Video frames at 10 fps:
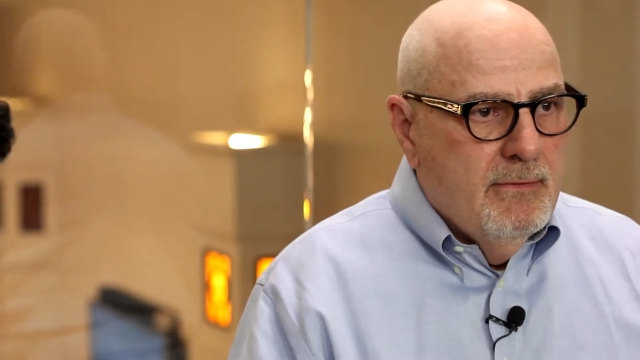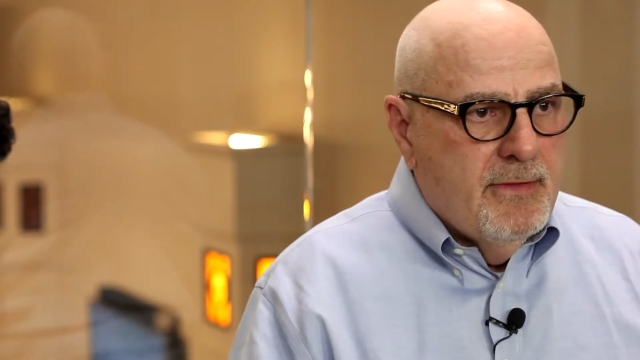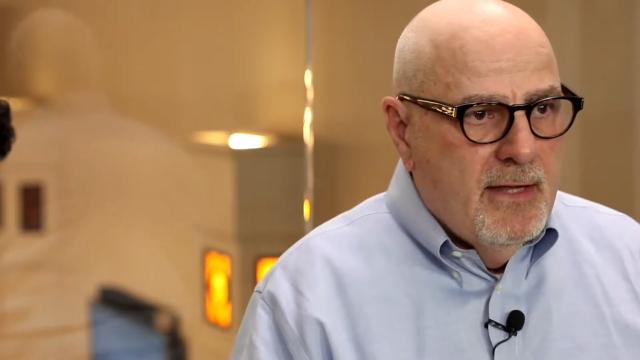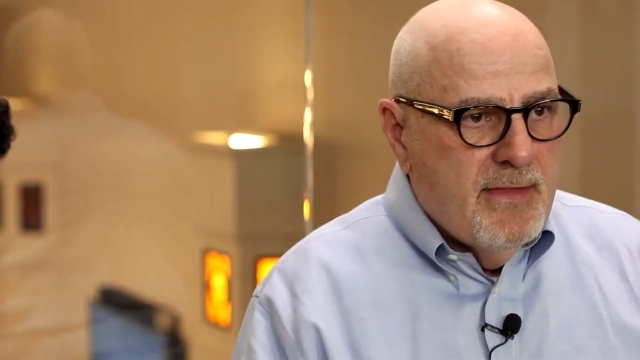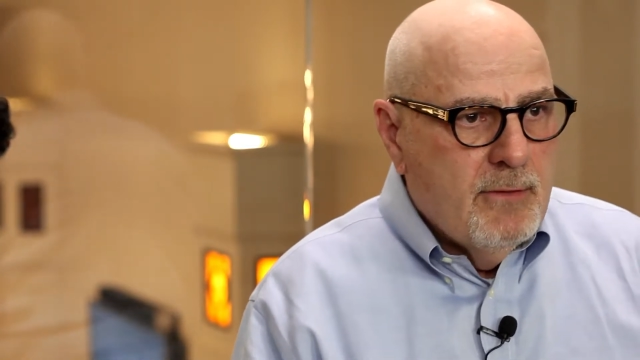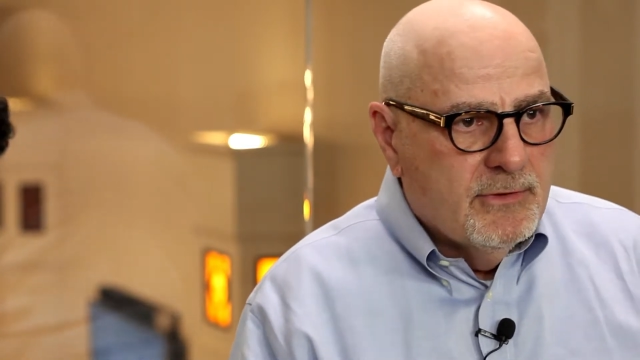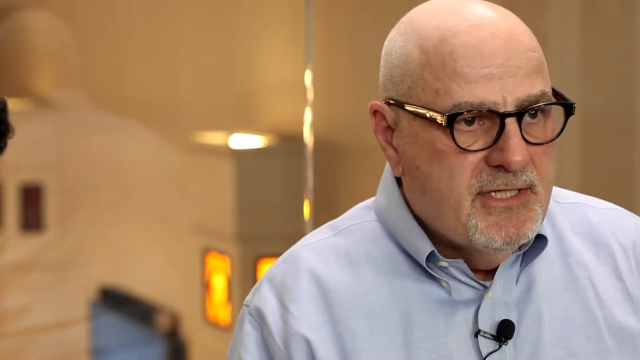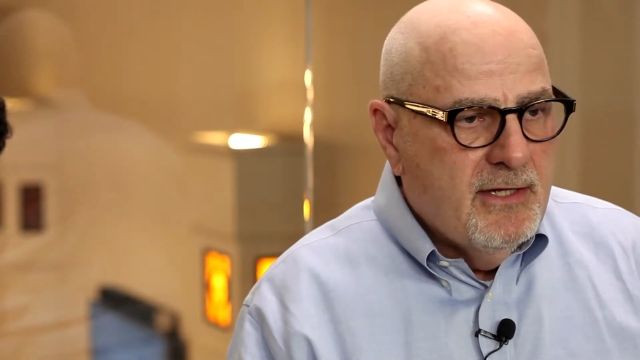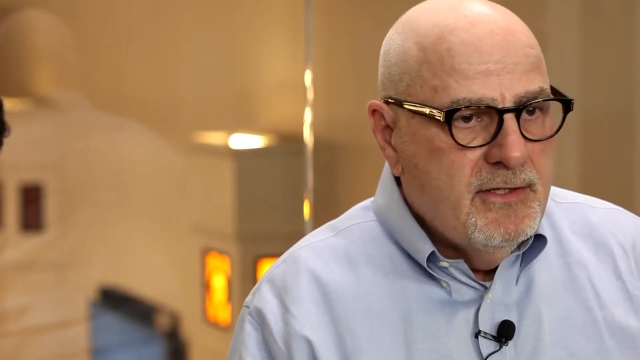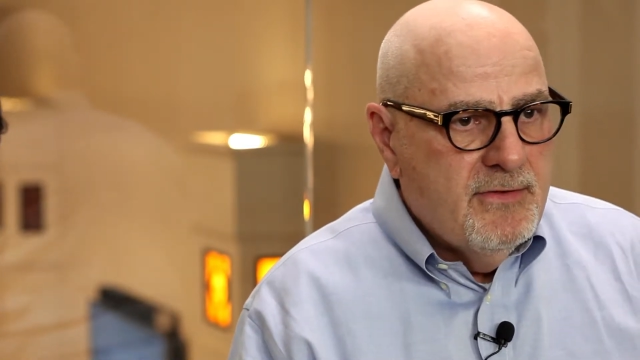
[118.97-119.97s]
they will
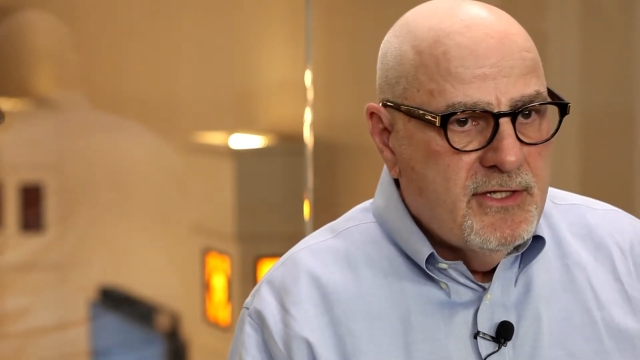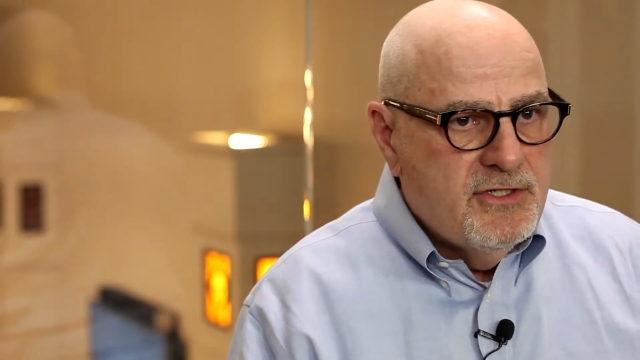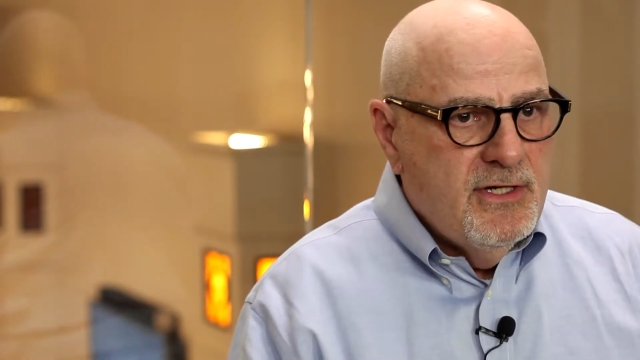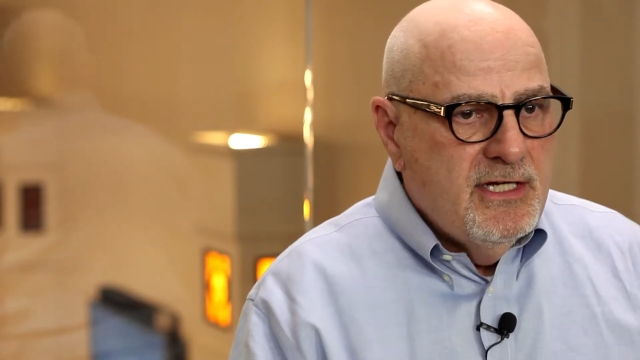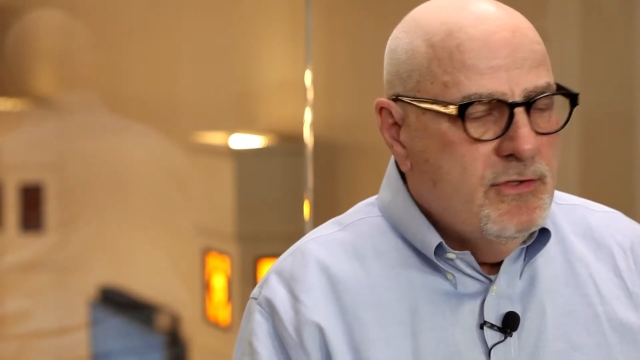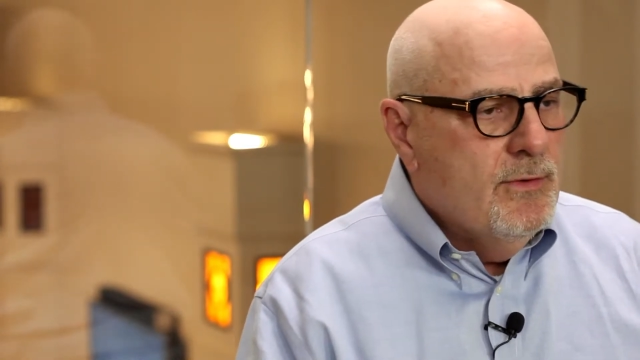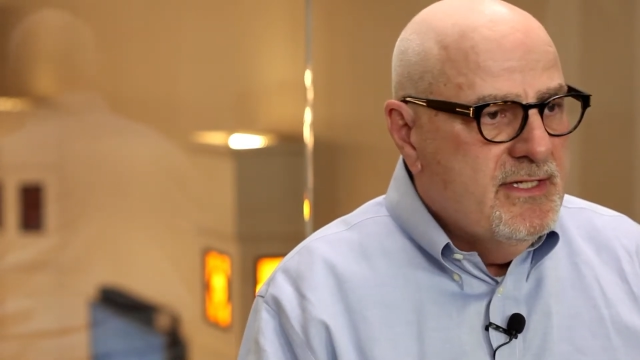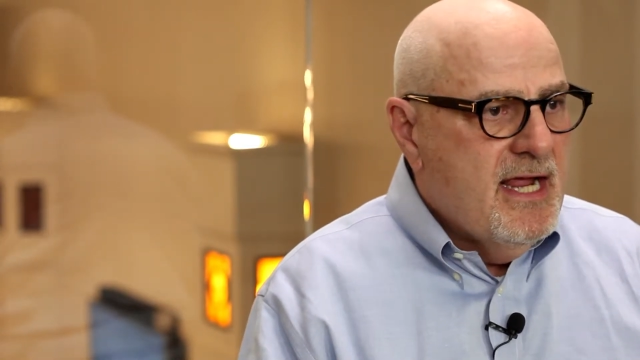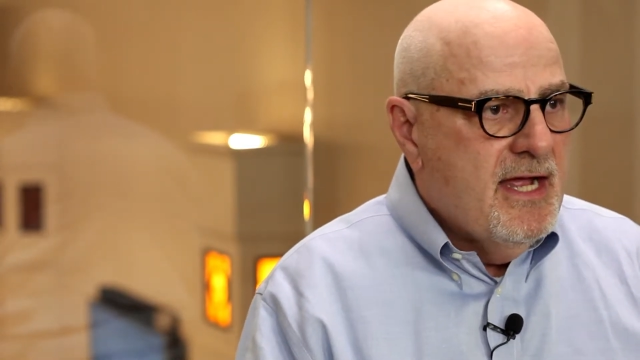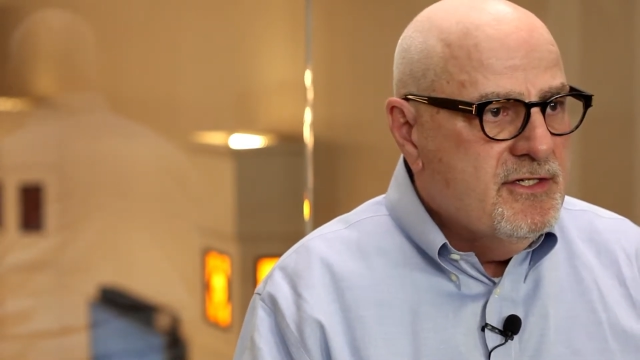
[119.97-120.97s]
tell you that you need to
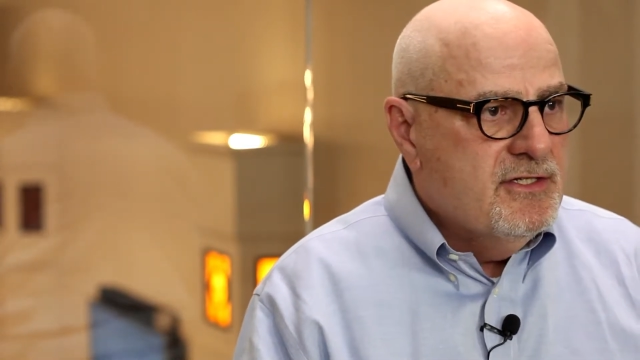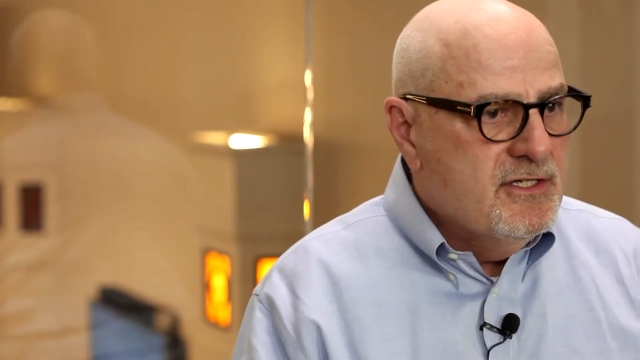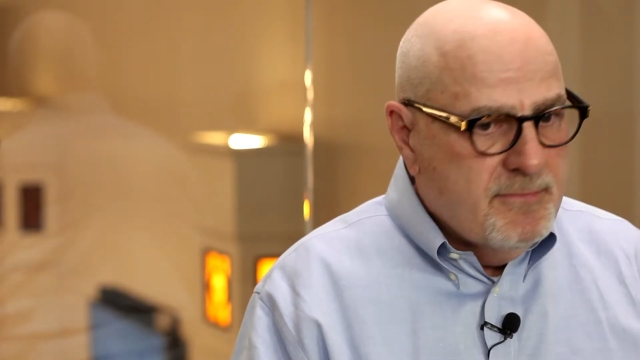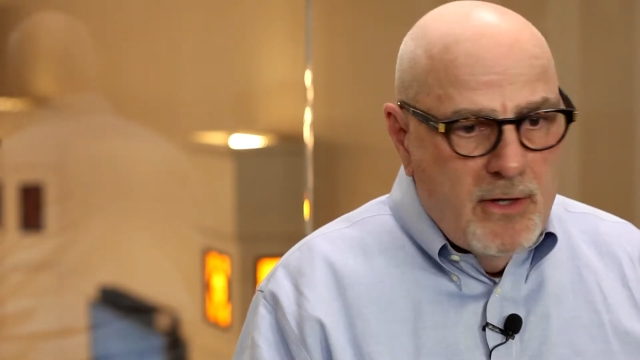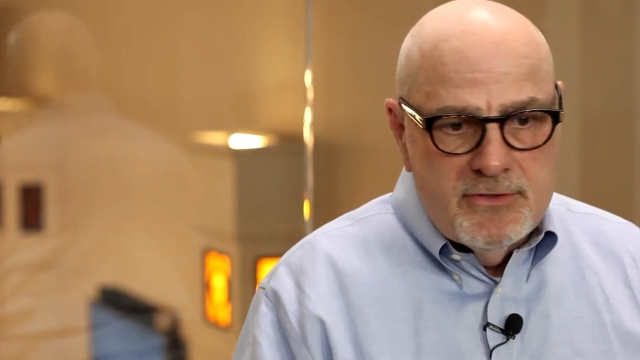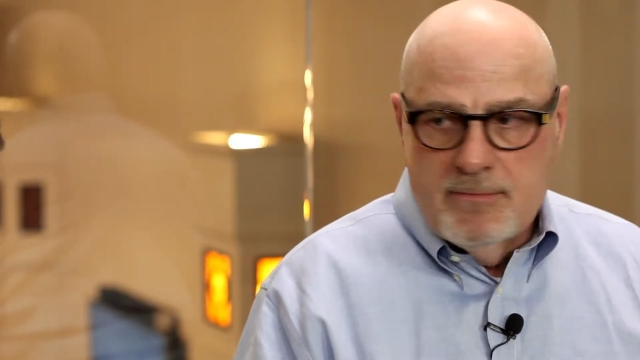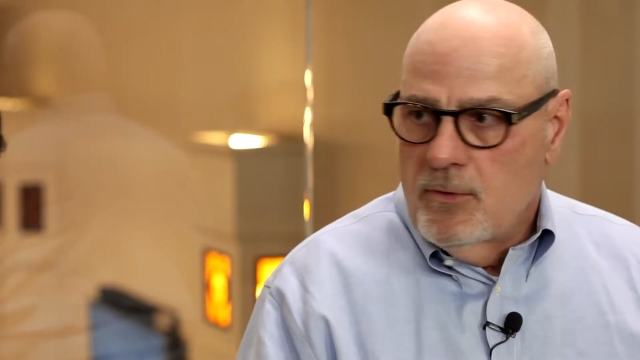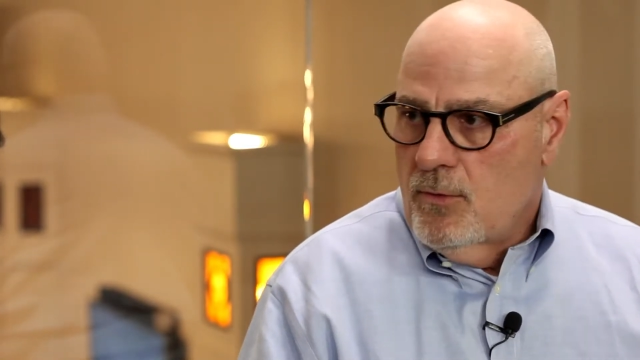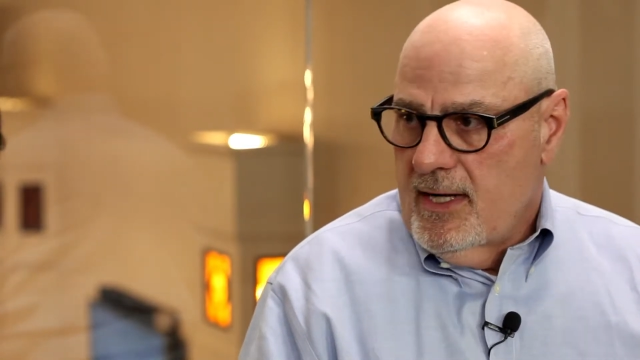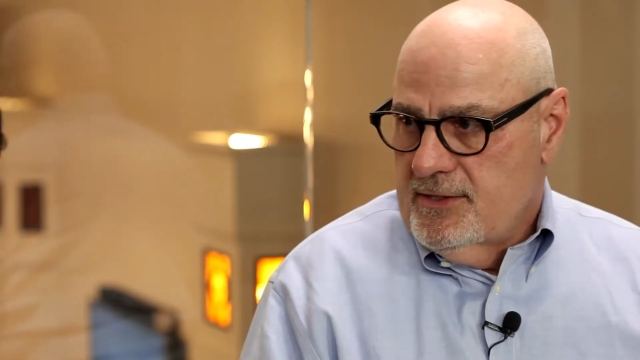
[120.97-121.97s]
attach
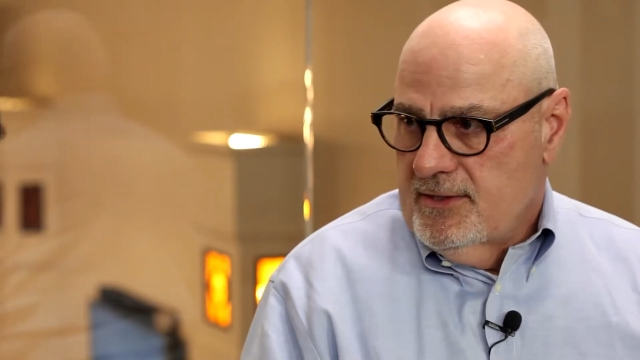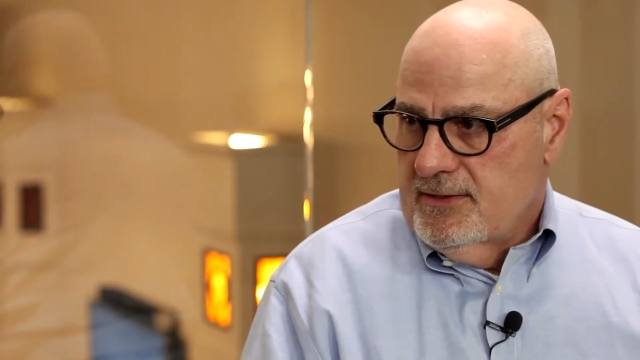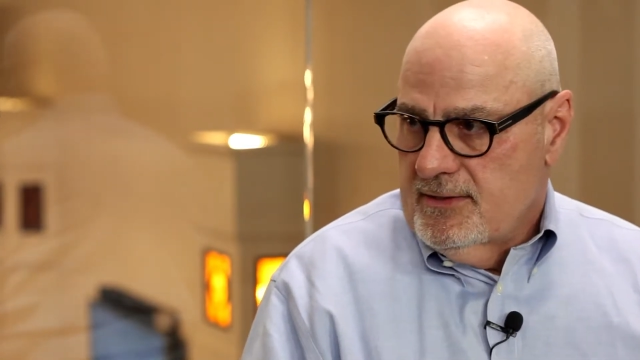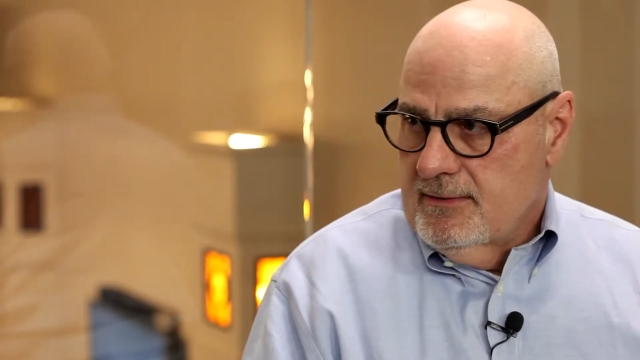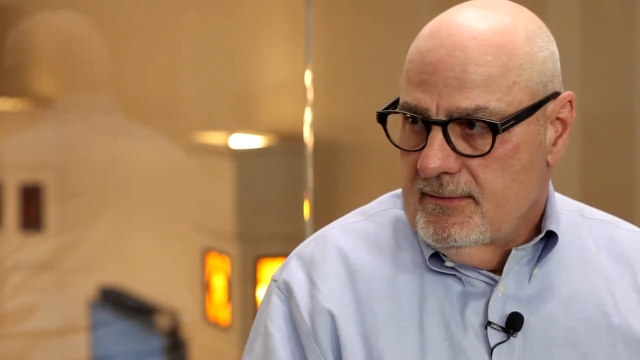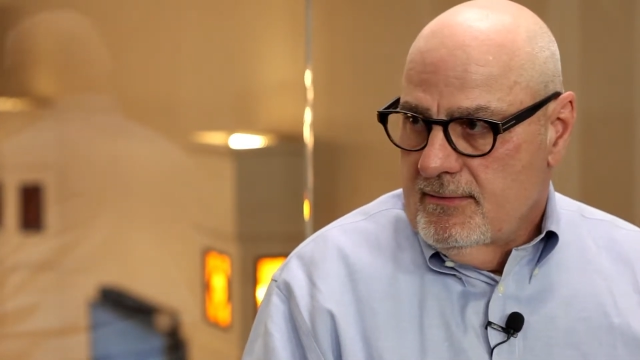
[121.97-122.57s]
disposable wages.